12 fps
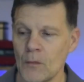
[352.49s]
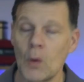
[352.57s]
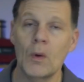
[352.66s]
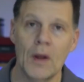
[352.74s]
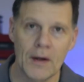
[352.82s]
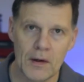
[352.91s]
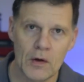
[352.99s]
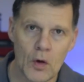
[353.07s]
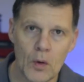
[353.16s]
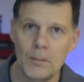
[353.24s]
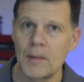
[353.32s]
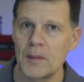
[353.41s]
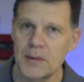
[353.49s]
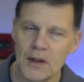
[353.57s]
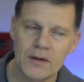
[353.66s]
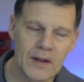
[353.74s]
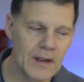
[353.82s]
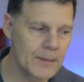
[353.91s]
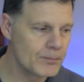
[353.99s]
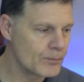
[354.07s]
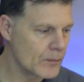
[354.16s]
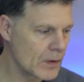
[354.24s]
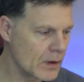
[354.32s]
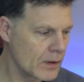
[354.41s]
Well, I got it home, I plugged it
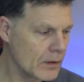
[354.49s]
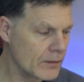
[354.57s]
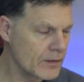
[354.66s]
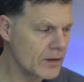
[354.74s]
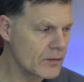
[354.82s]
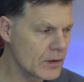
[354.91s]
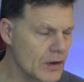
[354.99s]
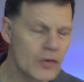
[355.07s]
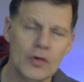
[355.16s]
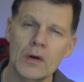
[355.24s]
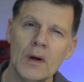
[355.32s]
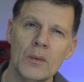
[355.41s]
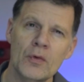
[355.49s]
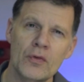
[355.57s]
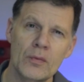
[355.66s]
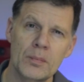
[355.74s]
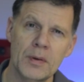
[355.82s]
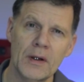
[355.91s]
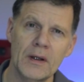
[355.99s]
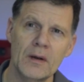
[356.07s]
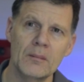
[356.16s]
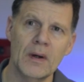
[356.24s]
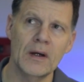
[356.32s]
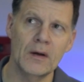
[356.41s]
in. I think initially I was plugging
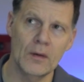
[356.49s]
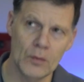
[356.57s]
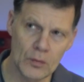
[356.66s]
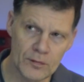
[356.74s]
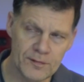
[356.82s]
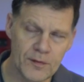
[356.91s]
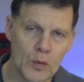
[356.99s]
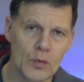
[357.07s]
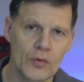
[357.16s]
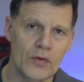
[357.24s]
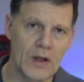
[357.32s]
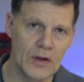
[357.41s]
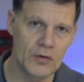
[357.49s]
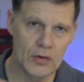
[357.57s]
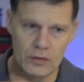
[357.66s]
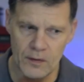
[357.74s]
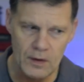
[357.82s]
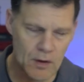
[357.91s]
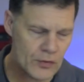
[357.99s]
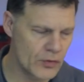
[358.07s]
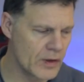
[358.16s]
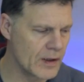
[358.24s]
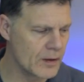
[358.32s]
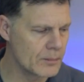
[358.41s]
in my own phono stage into the
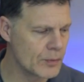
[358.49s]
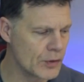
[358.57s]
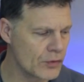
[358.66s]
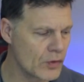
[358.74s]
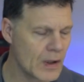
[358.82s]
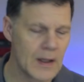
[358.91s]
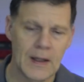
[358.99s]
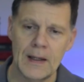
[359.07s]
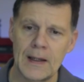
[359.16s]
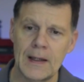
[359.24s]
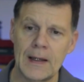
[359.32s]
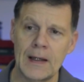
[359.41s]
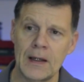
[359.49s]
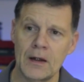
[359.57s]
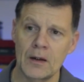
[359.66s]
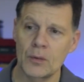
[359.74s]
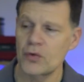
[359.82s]
RCA inputs, and I was